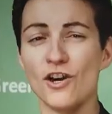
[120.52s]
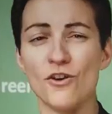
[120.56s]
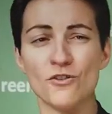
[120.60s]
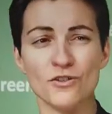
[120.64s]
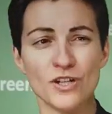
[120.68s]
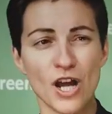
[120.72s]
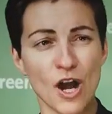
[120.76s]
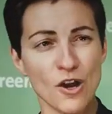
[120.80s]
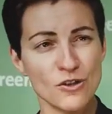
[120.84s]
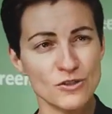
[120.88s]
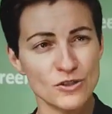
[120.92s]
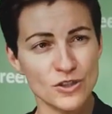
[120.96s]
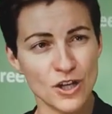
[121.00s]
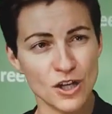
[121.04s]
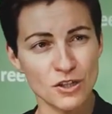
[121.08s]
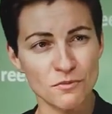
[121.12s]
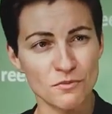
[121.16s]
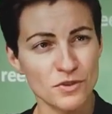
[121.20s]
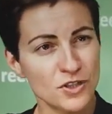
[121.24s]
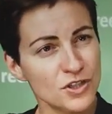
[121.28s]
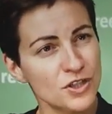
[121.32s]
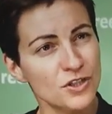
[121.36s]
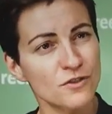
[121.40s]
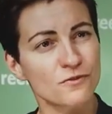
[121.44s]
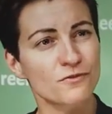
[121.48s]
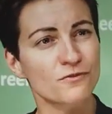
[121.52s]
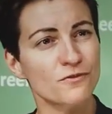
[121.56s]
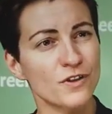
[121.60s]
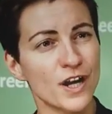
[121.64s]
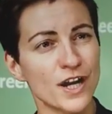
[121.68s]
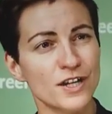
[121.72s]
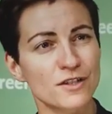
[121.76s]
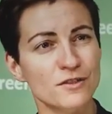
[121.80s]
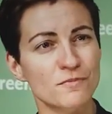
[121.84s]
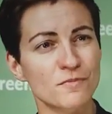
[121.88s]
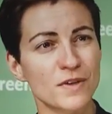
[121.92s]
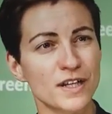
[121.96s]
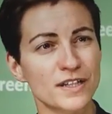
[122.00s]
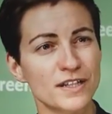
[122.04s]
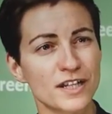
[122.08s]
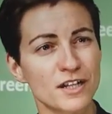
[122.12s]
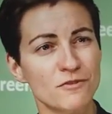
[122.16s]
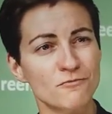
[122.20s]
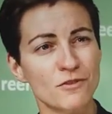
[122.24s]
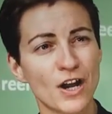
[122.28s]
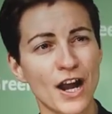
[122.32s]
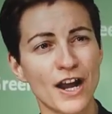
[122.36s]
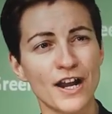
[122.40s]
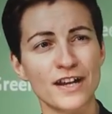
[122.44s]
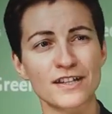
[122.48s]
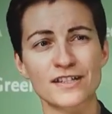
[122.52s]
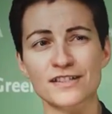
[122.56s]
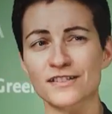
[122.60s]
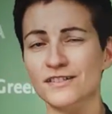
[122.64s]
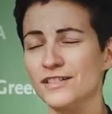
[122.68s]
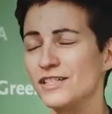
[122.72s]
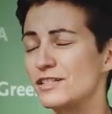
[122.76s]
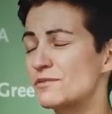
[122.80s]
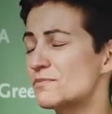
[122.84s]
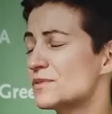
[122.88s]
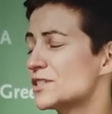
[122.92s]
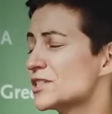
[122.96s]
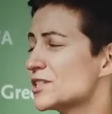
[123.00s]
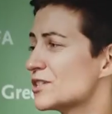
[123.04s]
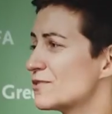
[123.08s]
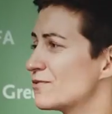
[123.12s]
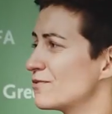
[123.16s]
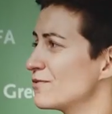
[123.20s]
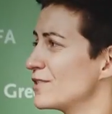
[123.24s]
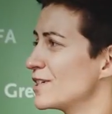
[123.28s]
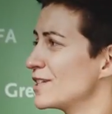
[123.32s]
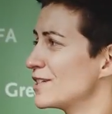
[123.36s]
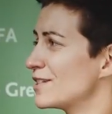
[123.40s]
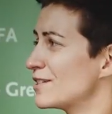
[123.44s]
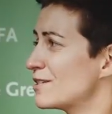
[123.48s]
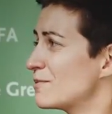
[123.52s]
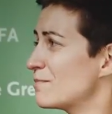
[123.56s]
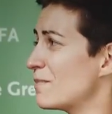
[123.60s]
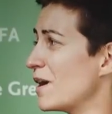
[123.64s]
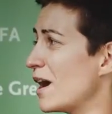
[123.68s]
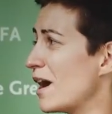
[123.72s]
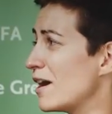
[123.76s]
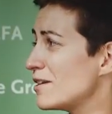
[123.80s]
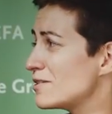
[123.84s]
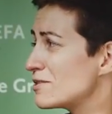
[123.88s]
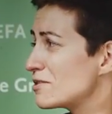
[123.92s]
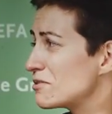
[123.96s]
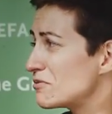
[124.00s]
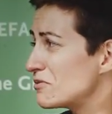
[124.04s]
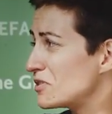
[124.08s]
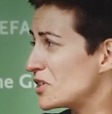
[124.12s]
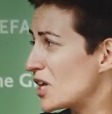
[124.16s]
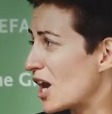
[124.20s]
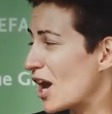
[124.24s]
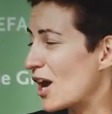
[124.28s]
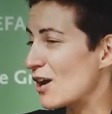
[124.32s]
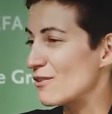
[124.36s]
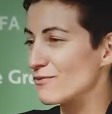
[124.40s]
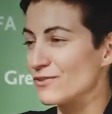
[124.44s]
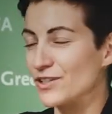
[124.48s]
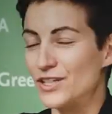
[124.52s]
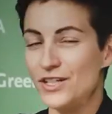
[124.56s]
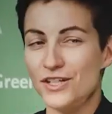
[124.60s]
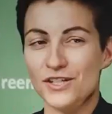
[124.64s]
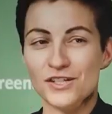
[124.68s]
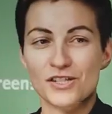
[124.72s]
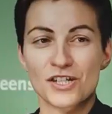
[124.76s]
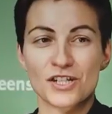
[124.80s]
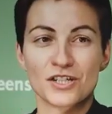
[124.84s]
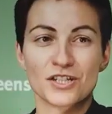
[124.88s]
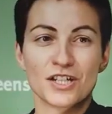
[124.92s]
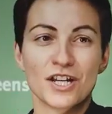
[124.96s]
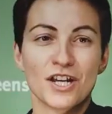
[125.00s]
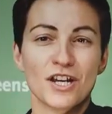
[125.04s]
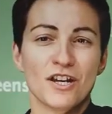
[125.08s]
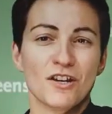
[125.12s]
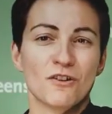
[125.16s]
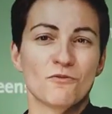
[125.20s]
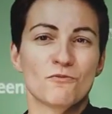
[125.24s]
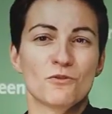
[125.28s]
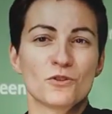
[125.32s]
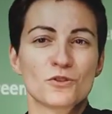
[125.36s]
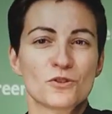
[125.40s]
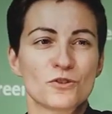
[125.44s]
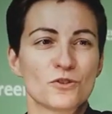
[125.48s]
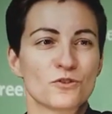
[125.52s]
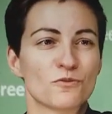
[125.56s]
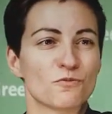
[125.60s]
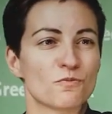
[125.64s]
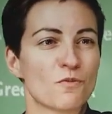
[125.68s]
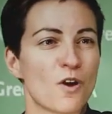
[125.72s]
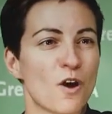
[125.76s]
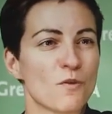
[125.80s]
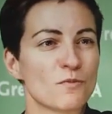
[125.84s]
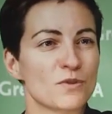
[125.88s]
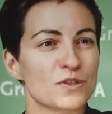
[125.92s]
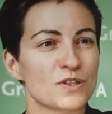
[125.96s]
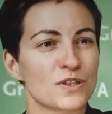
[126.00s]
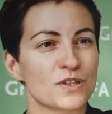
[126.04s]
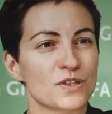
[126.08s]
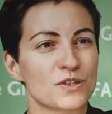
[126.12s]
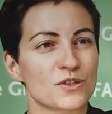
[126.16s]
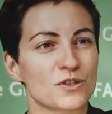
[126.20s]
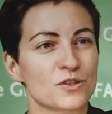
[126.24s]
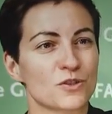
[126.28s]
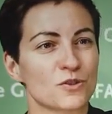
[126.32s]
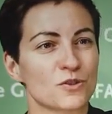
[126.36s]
oh, now it's going to be different, but then why hasn't it been different in the past 2.5 years? Yeah. And what sort of promises